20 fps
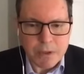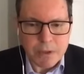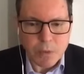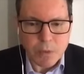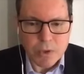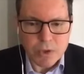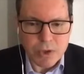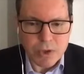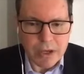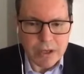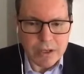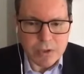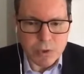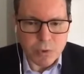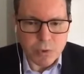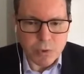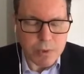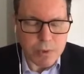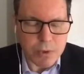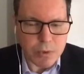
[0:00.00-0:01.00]
which has
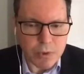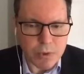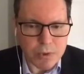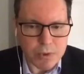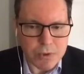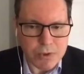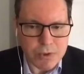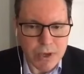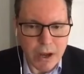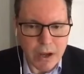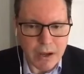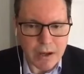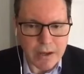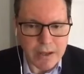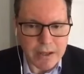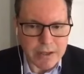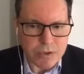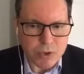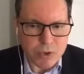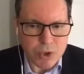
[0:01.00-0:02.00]
tribunals
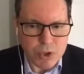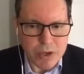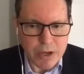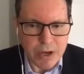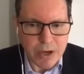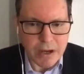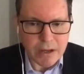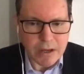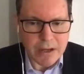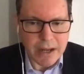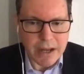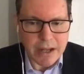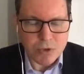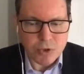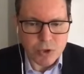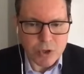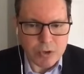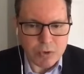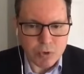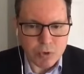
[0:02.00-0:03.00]
in Xi'an and
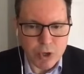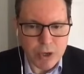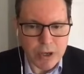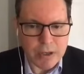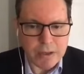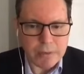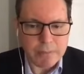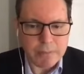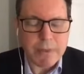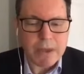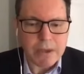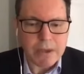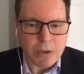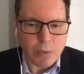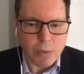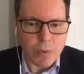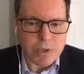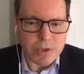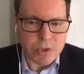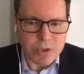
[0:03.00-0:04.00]
Shenzhen,
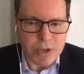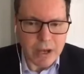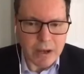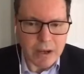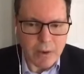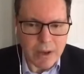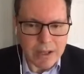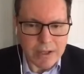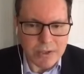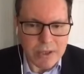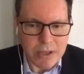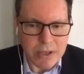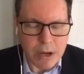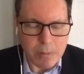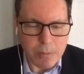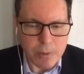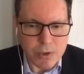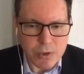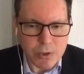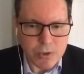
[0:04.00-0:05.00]
which now has the
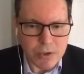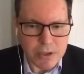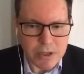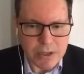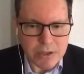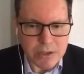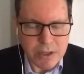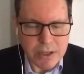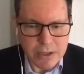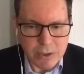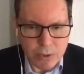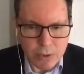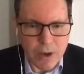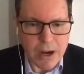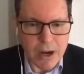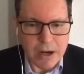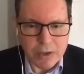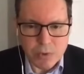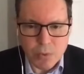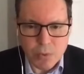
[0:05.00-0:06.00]
opportunity to
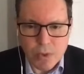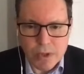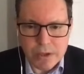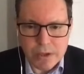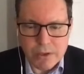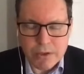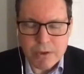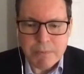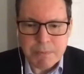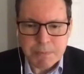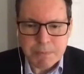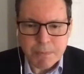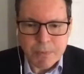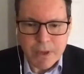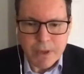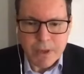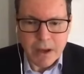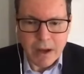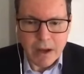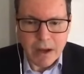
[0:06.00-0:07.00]
interact with
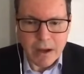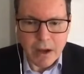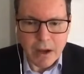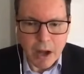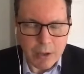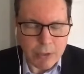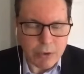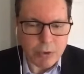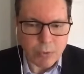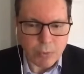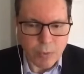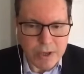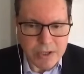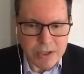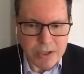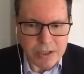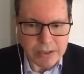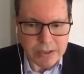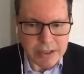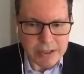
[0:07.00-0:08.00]
other
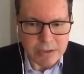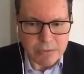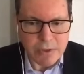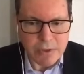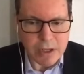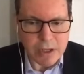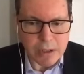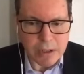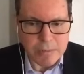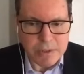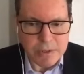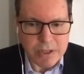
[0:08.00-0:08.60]
recently developed